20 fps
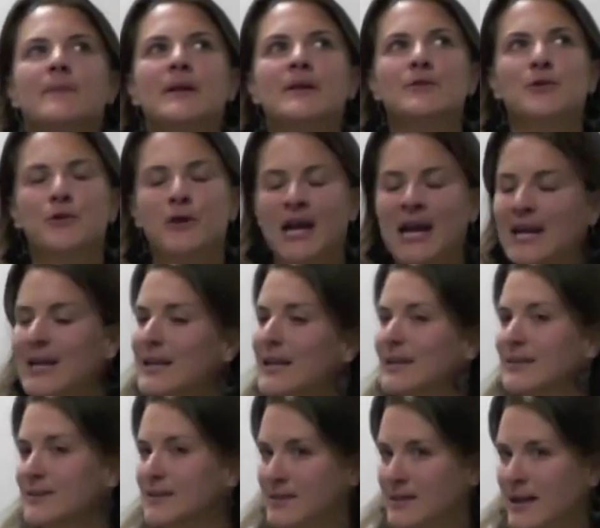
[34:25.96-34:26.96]
it's okay to
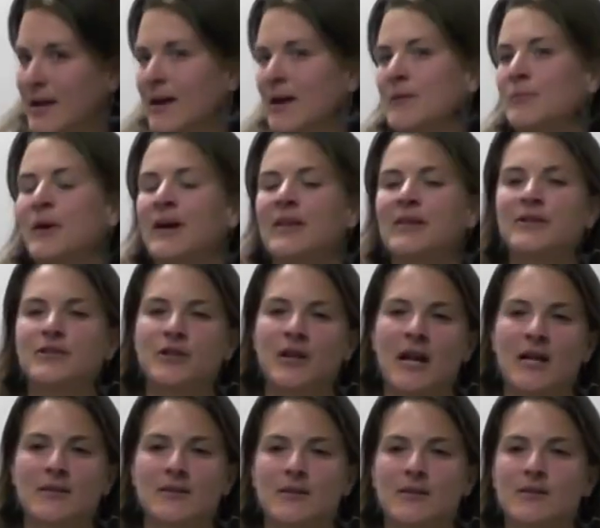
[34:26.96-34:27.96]
get scared by the
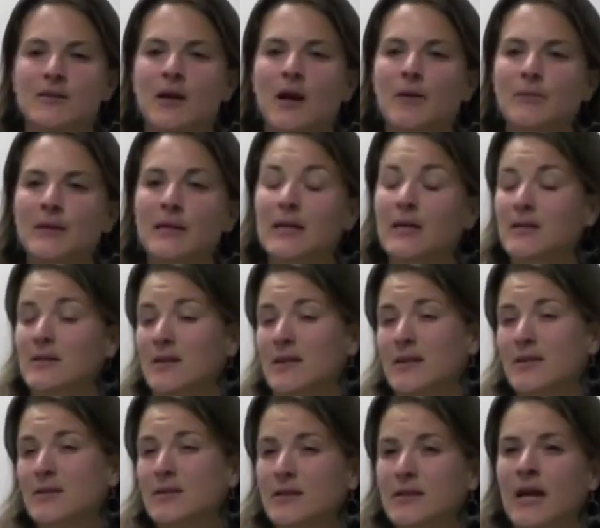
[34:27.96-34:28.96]
transits coming, because it
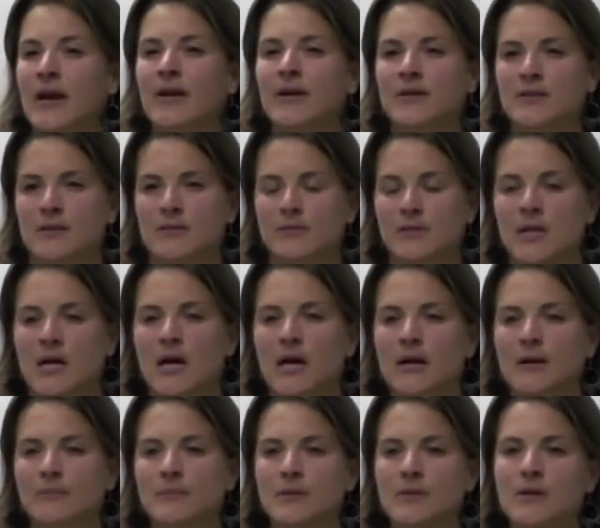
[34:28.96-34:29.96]
is scary
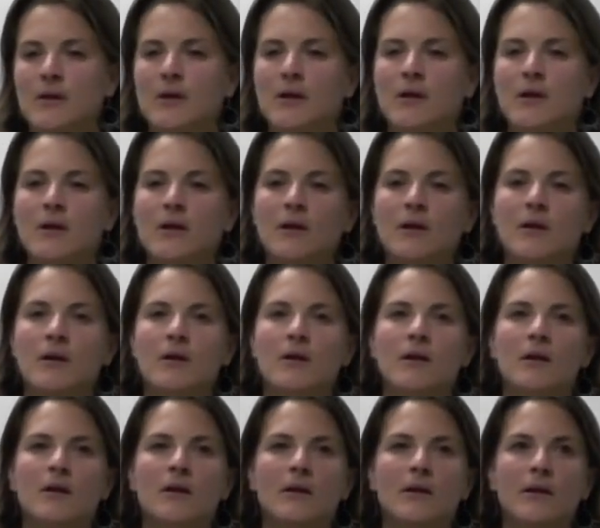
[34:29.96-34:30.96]
sometimes,
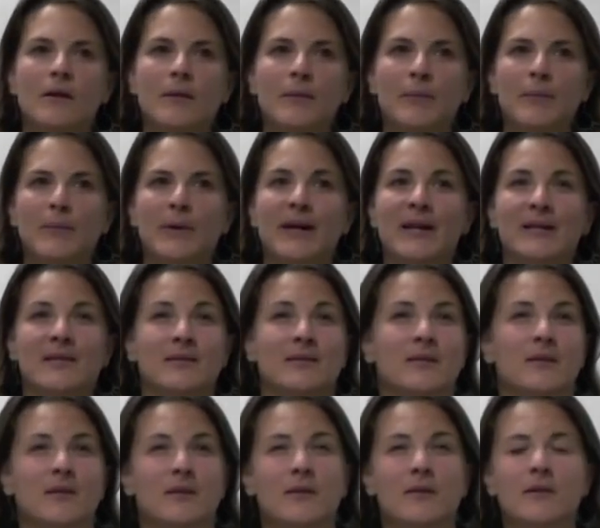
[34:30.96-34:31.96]
but
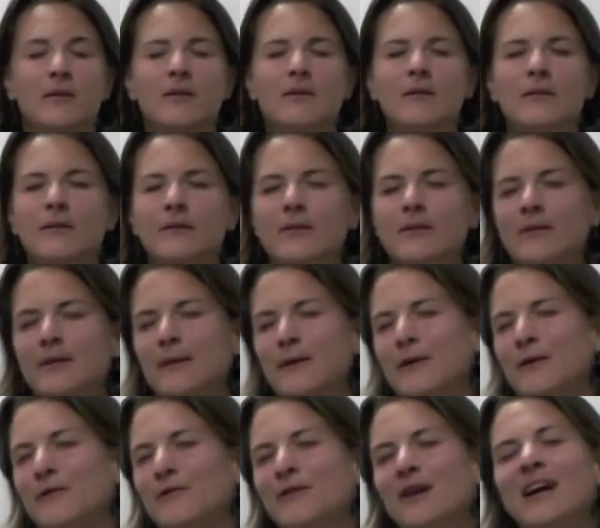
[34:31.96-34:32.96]
it's the
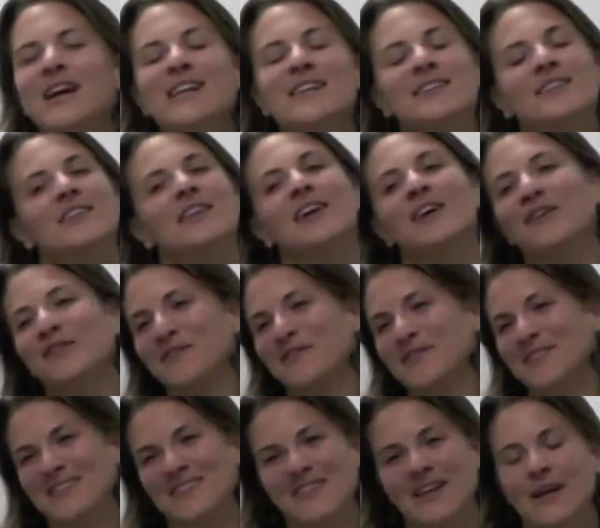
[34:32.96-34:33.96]
greatest gift
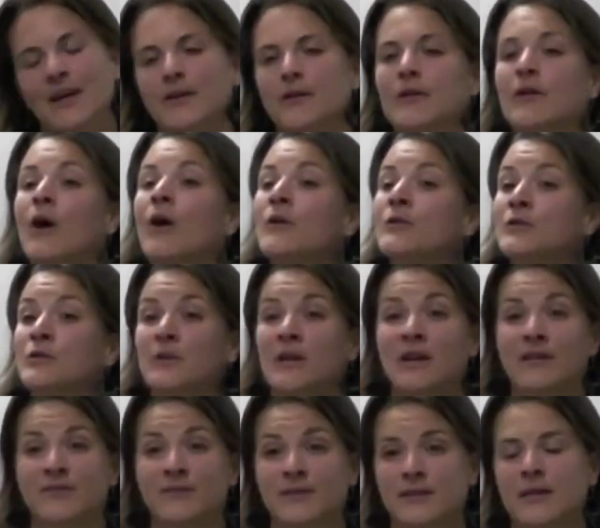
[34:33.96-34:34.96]
that you're also
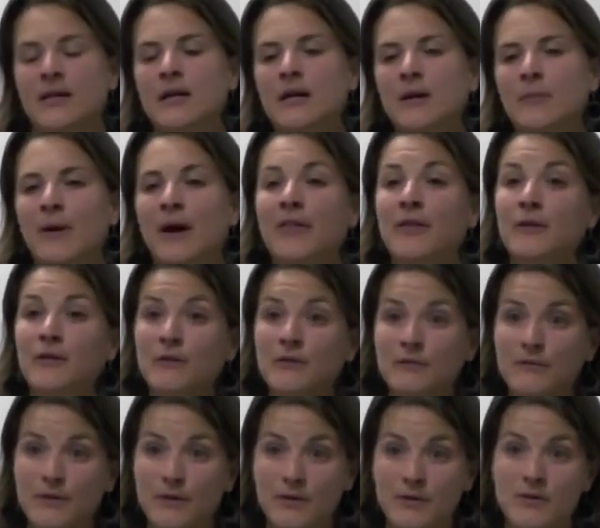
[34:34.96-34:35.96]
given by the
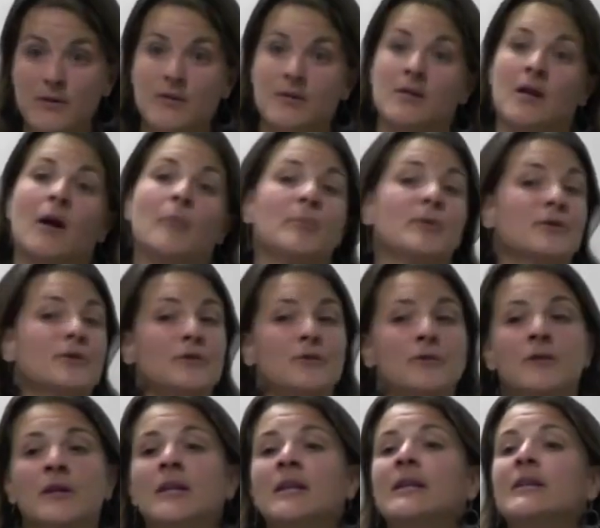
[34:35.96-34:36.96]
universe is an
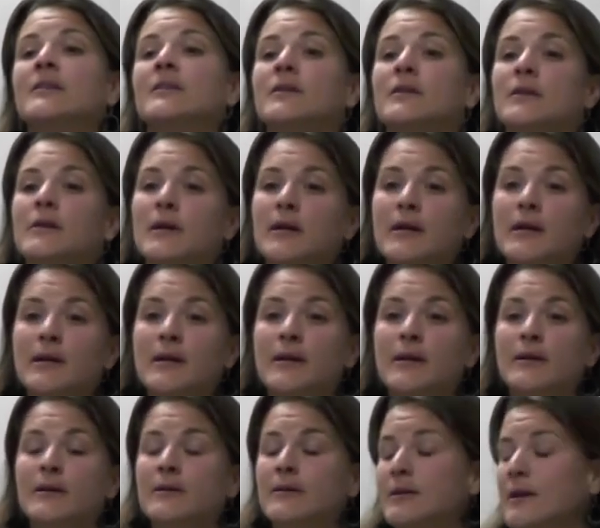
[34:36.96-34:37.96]
opportunity to
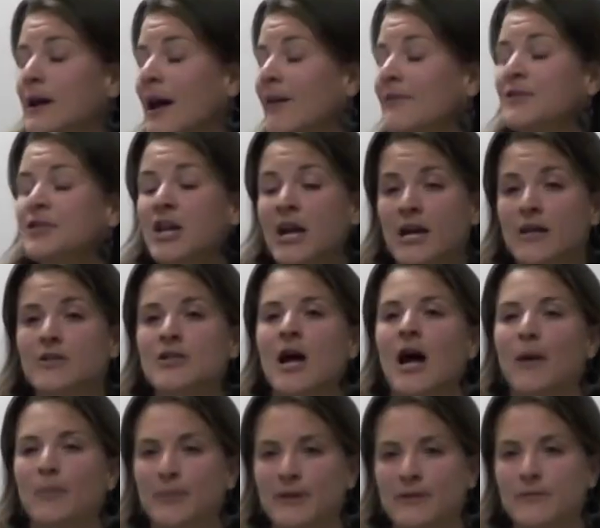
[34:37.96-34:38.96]
have change
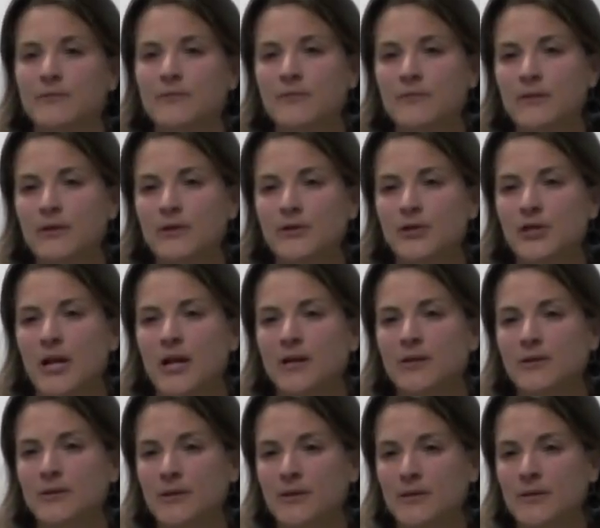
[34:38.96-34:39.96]
happen, real
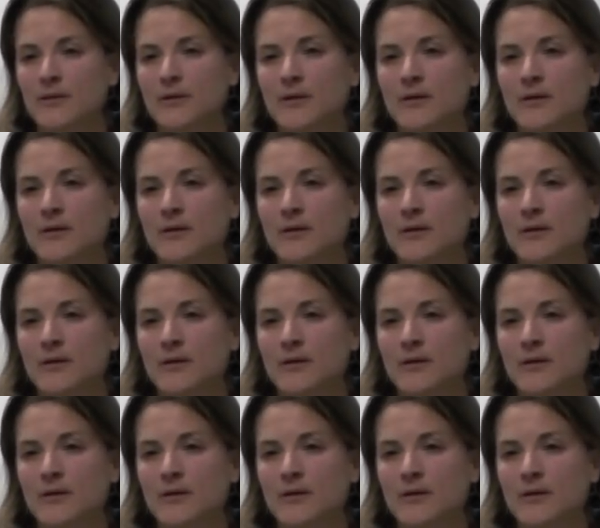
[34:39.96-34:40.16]
change.